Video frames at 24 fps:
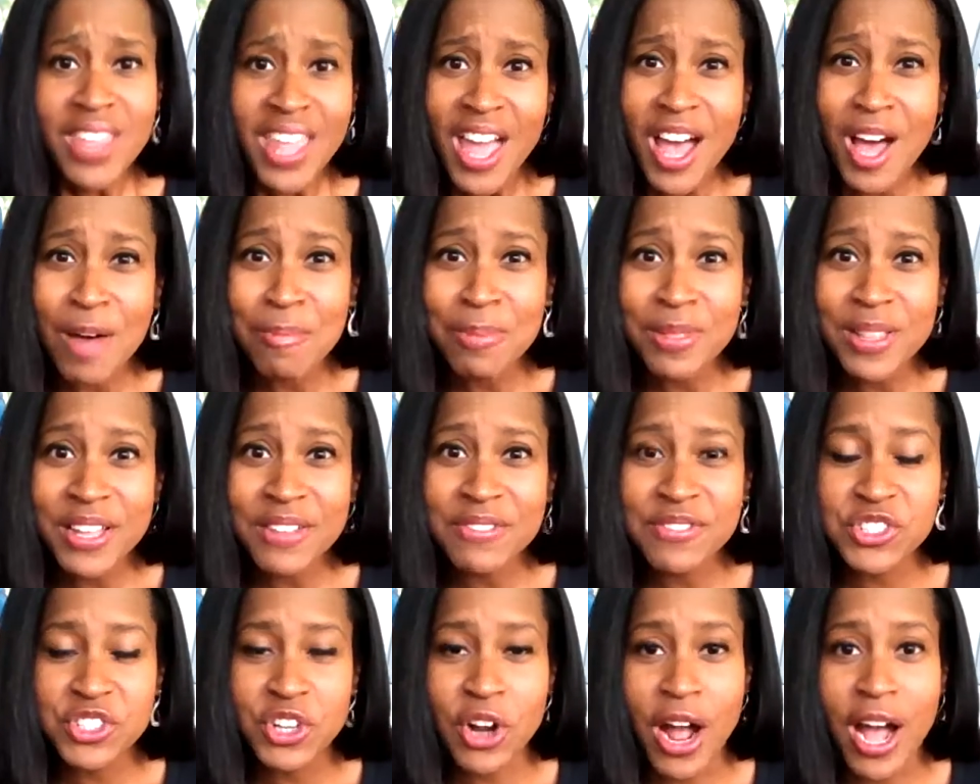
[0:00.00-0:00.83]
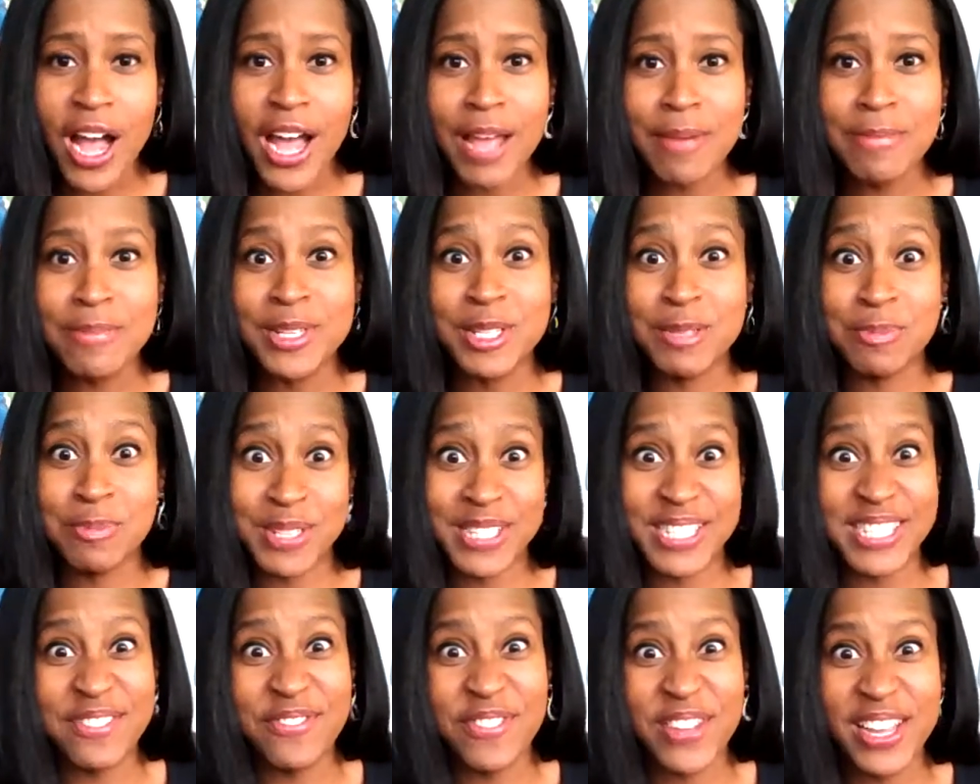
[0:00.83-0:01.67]
Uplift Tribe
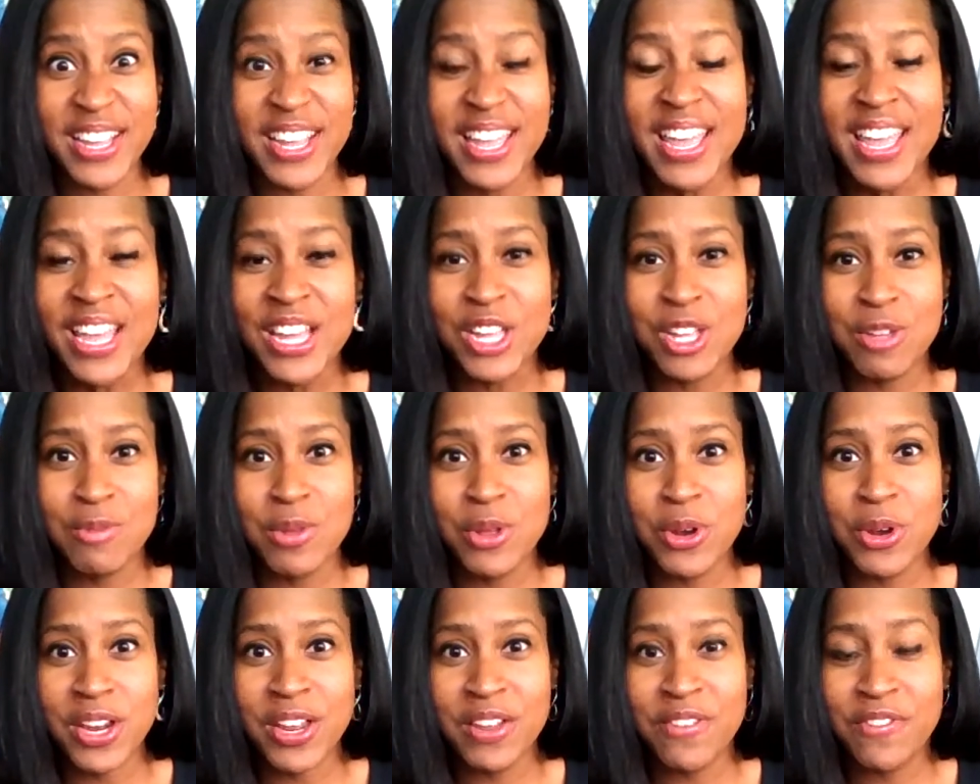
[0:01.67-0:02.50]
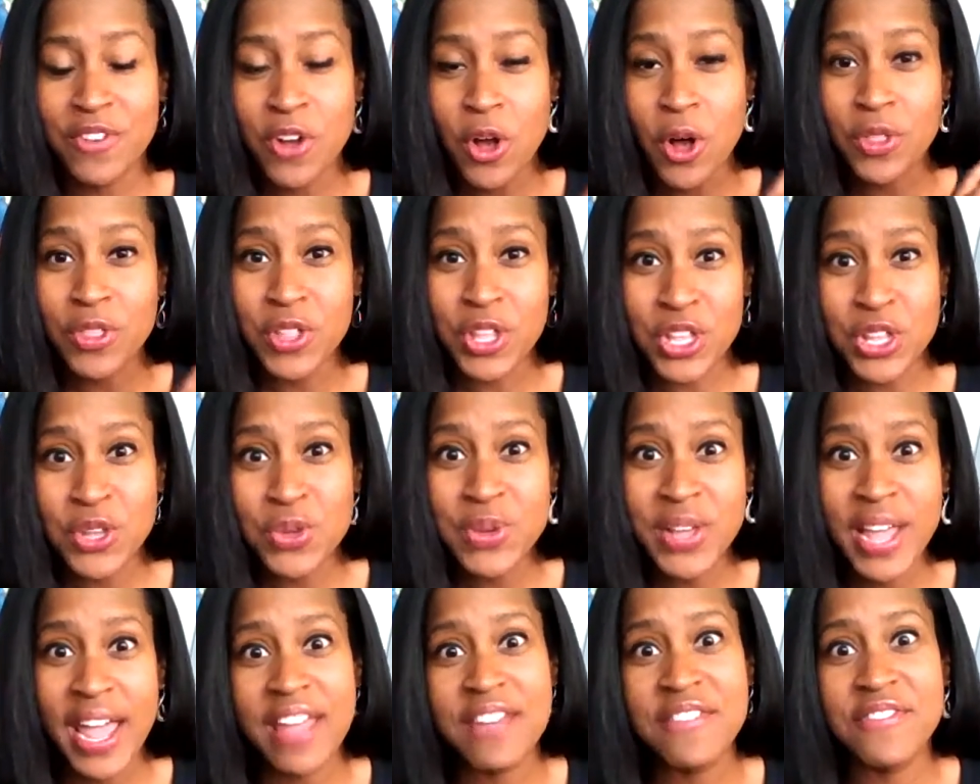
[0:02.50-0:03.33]
specific community called the
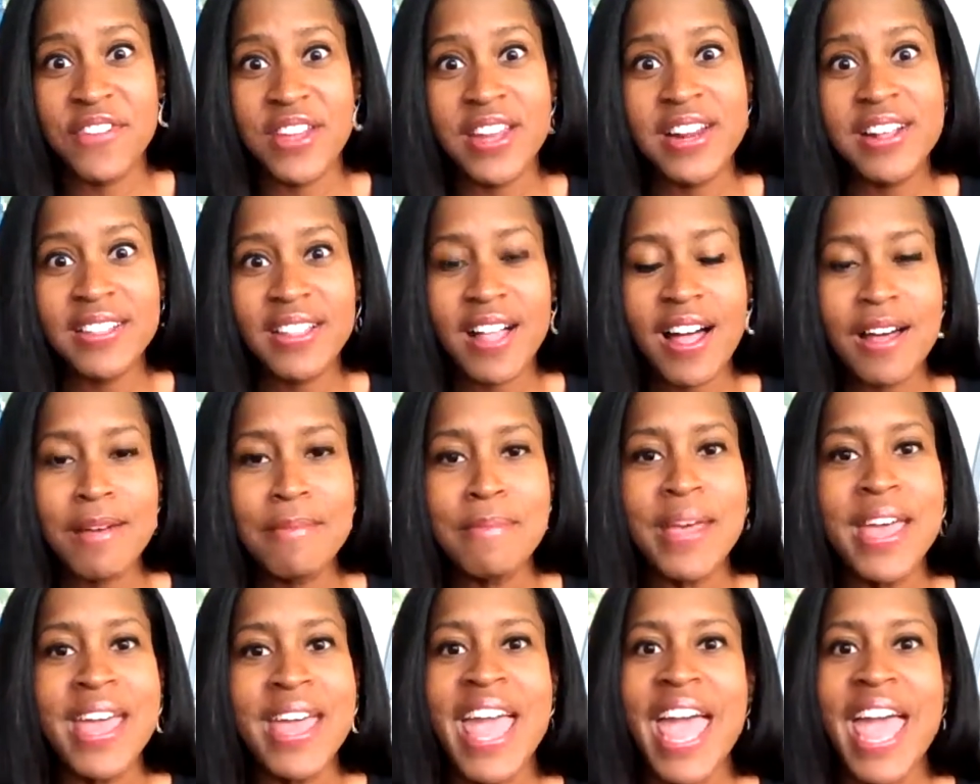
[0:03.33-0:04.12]
UK Fit Club.